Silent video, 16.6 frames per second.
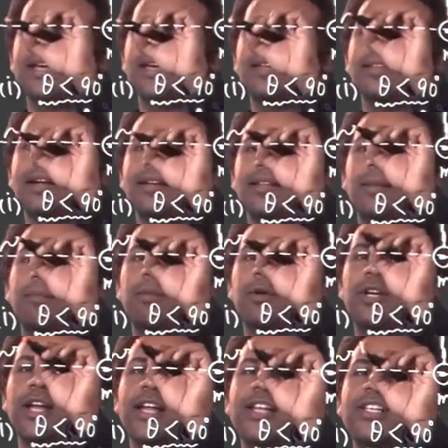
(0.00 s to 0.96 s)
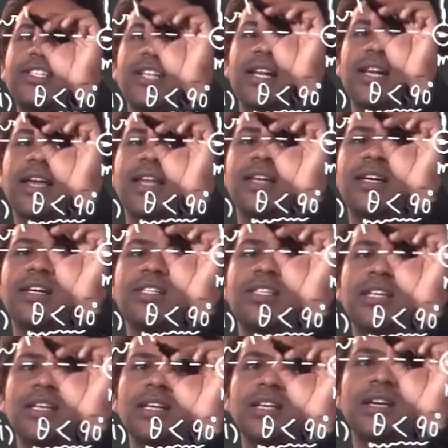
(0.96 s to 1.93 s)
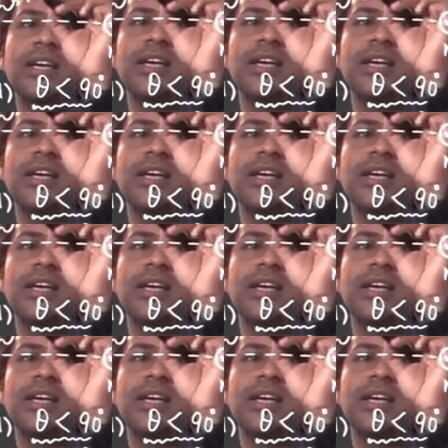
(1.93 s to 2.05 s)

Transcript: say that the potential energy